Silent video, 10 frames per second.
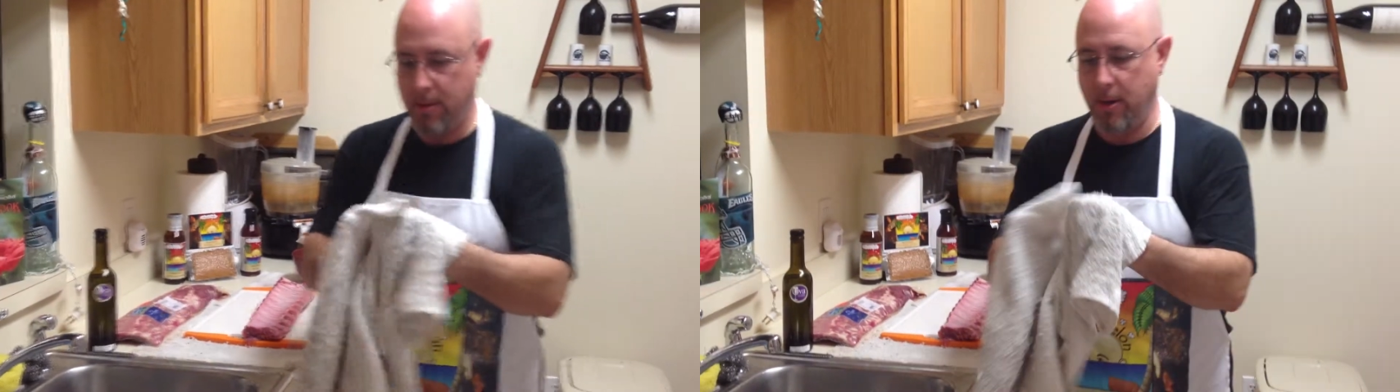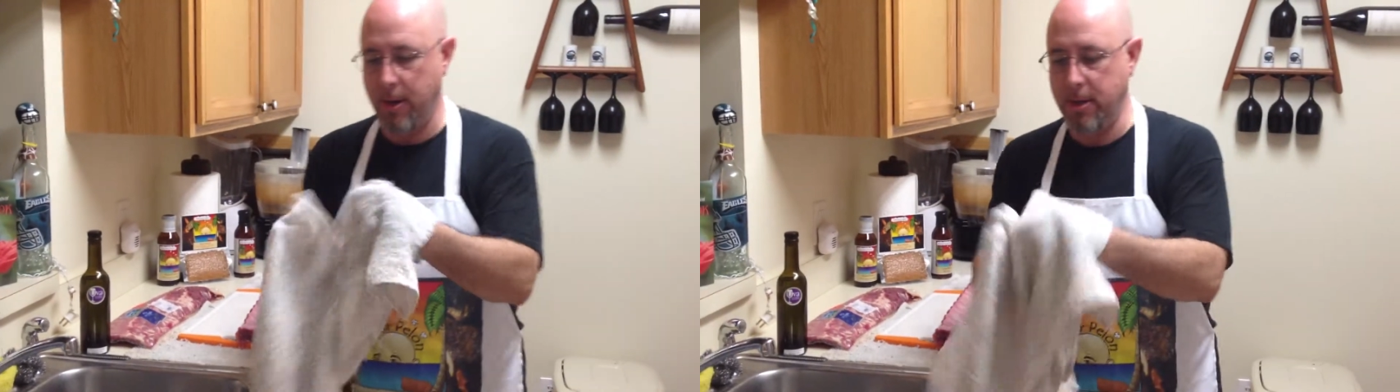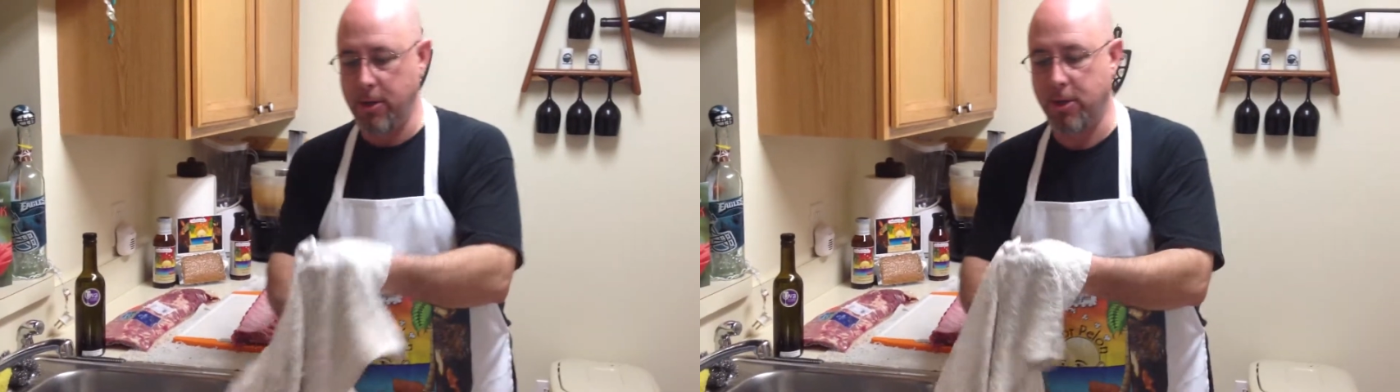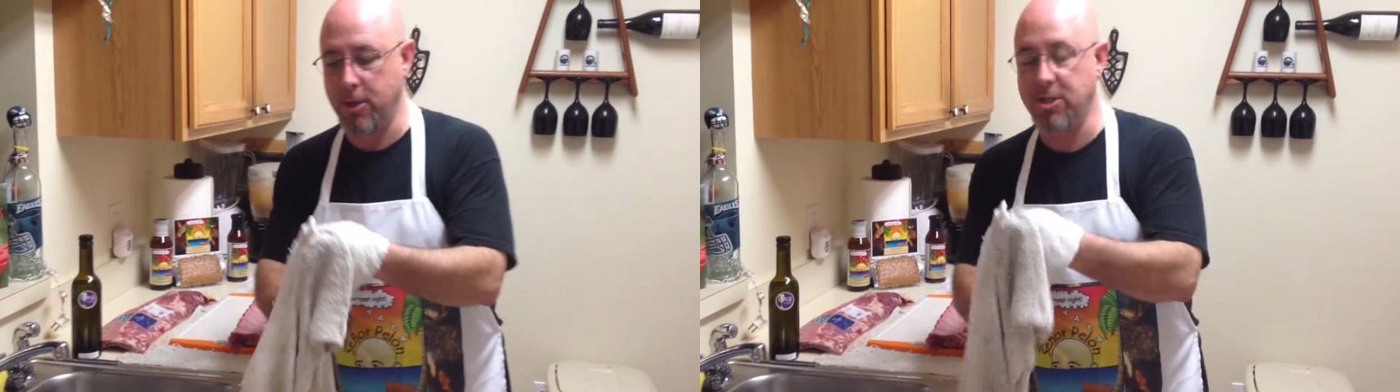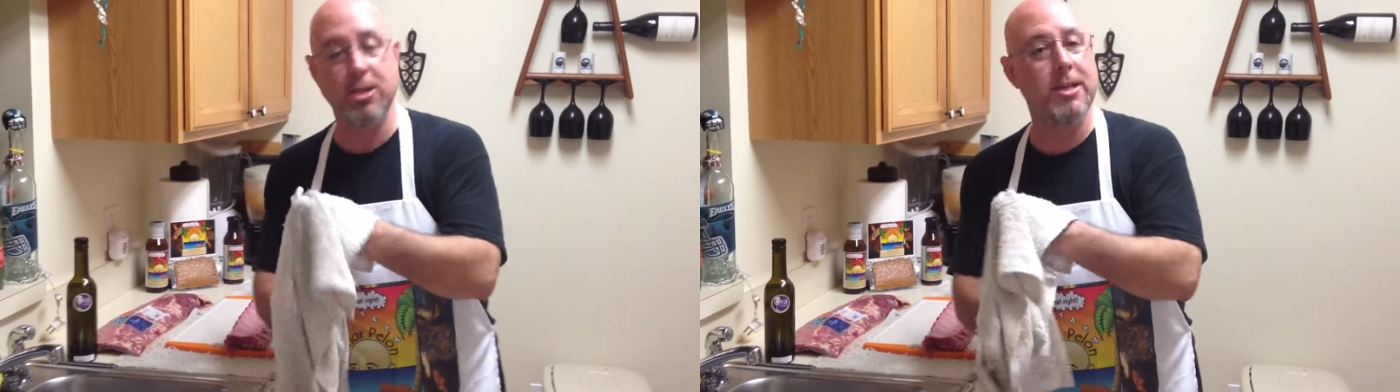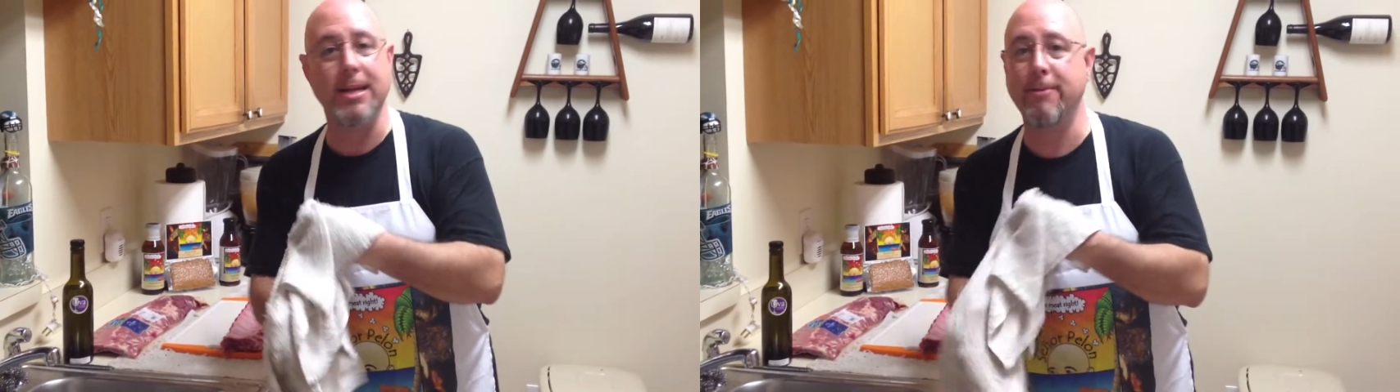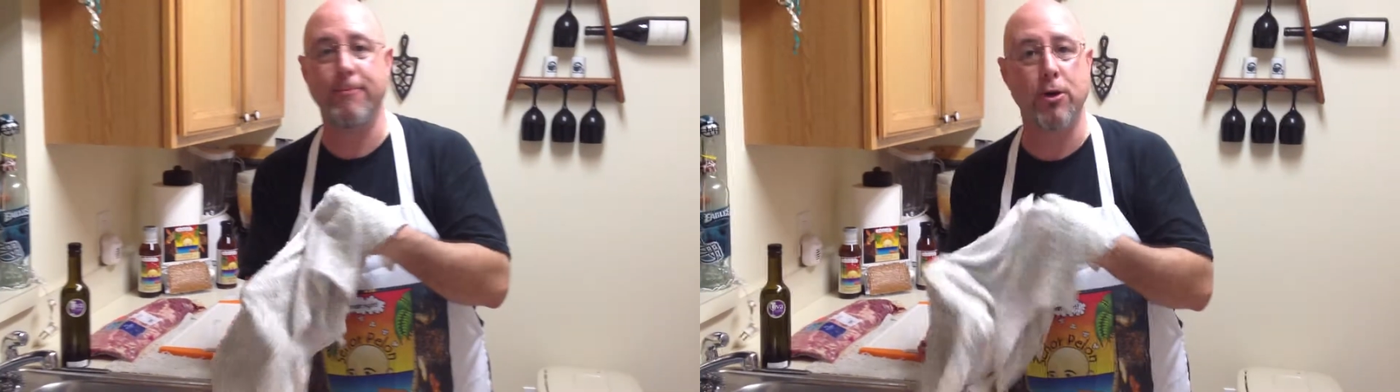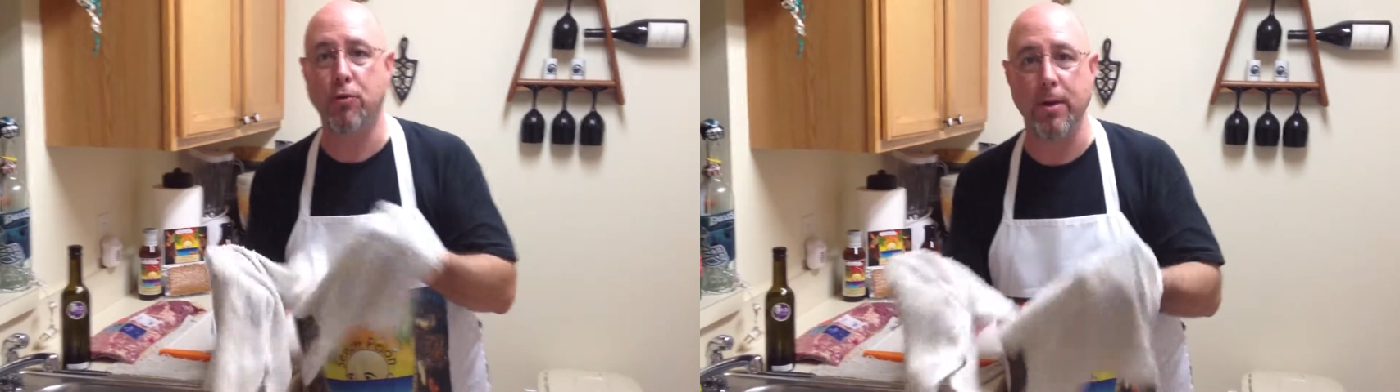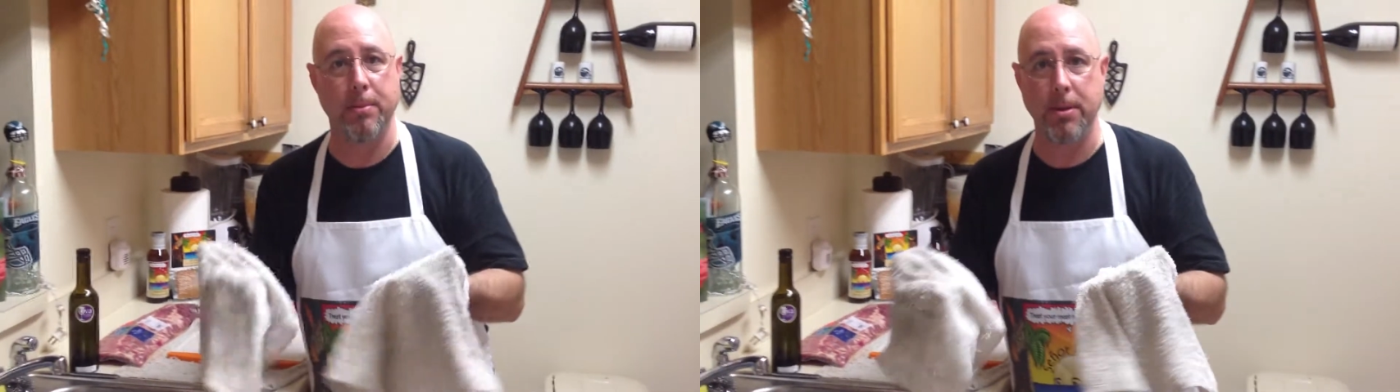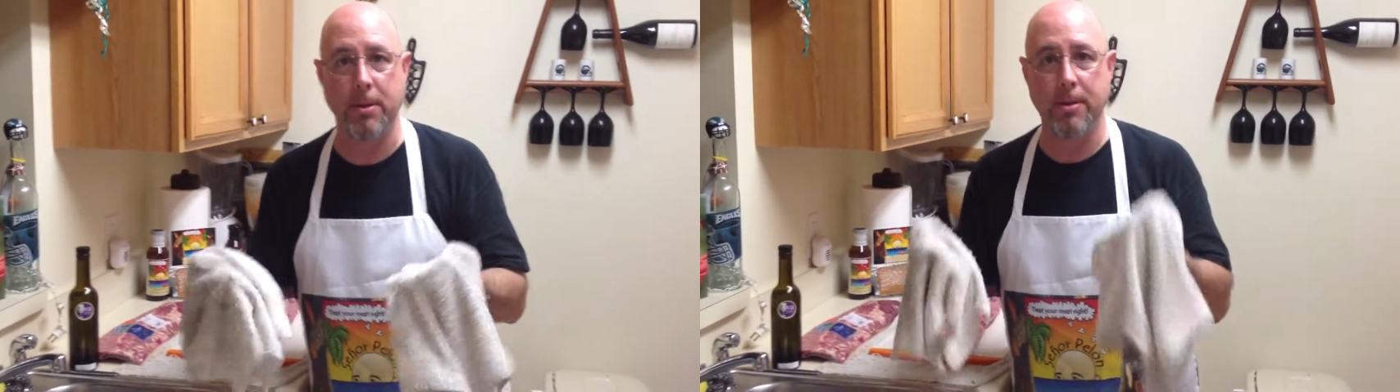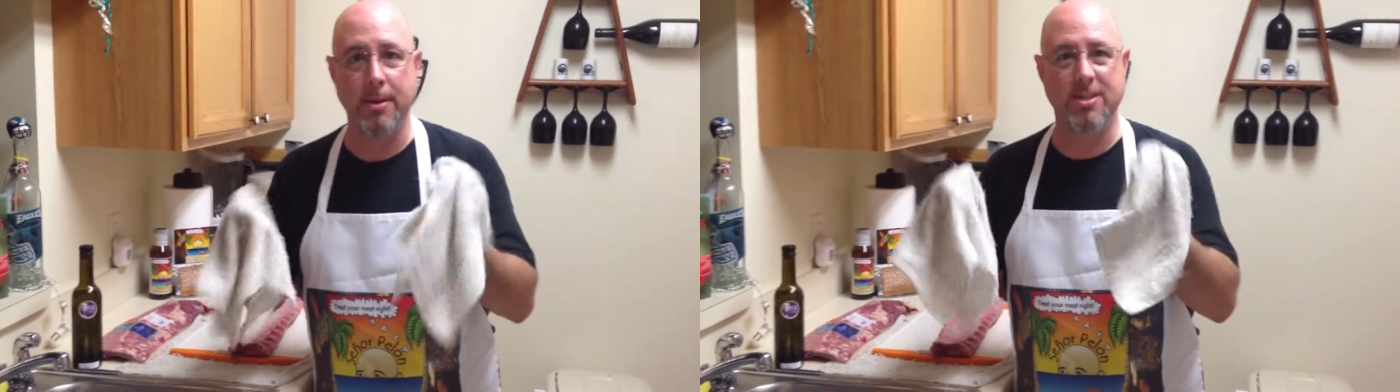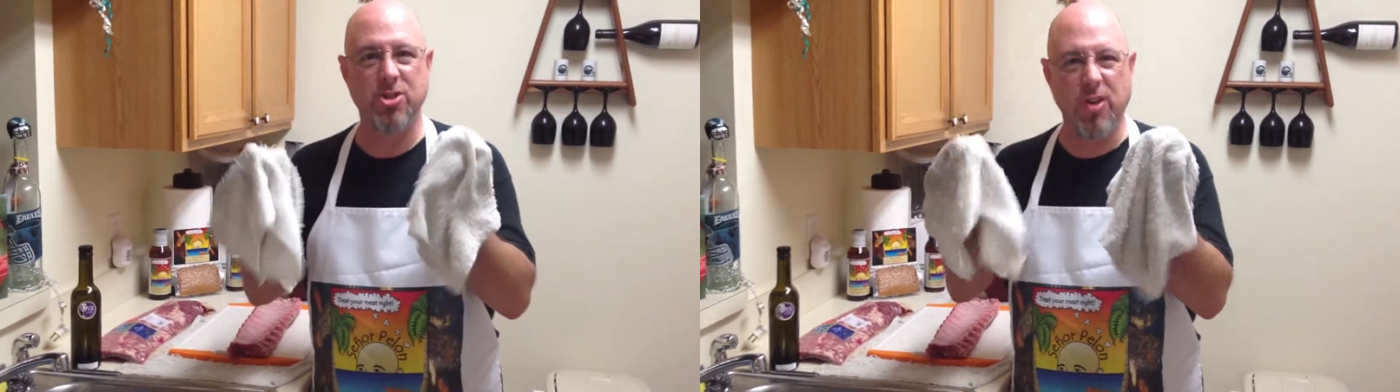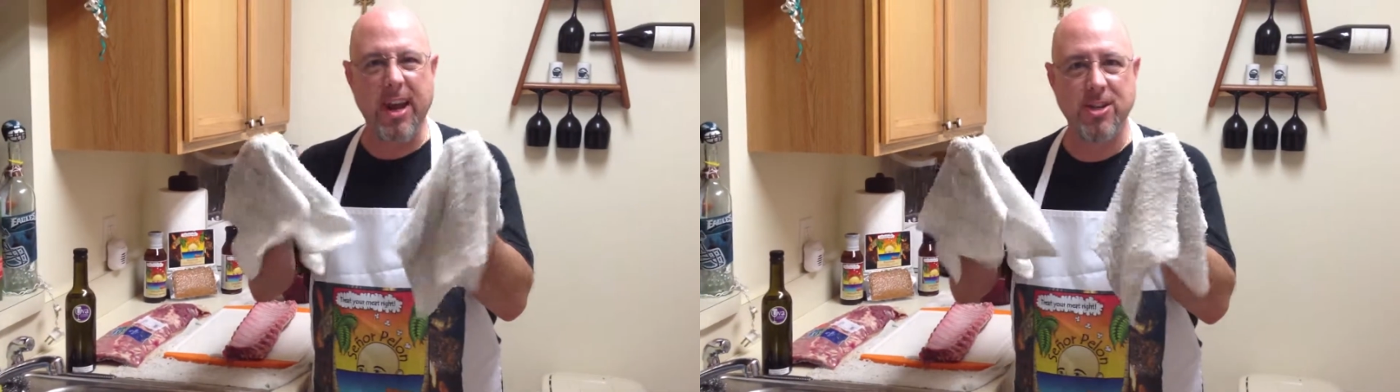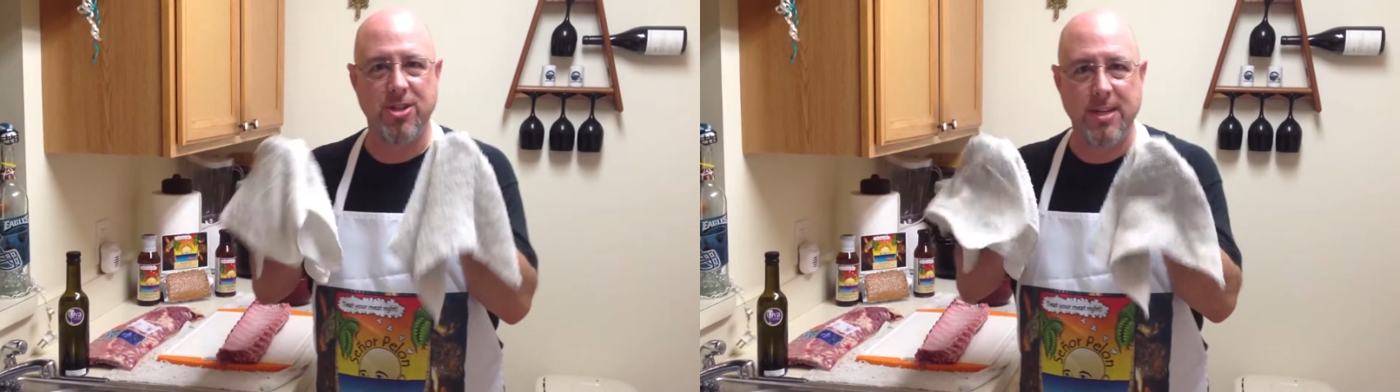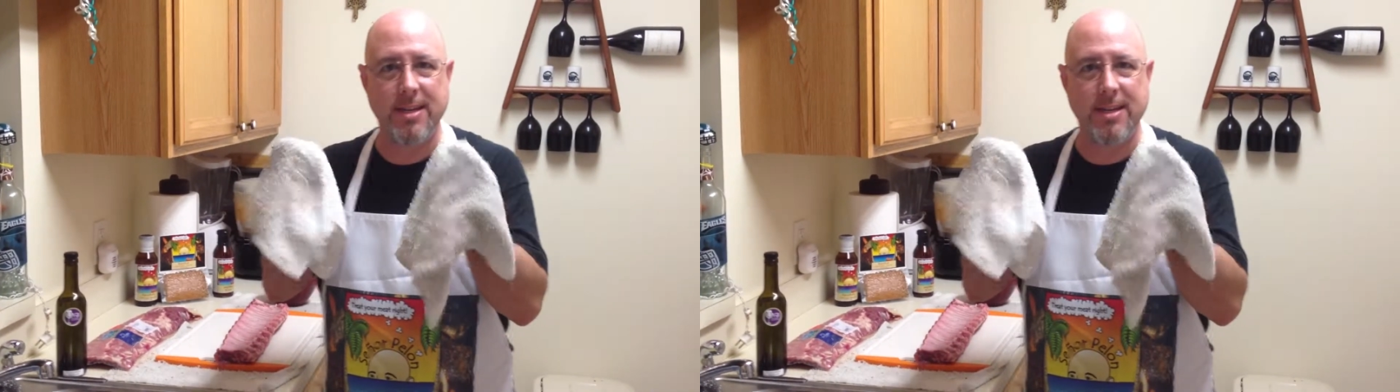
Alright, you're just going to need it for grip. It's traction.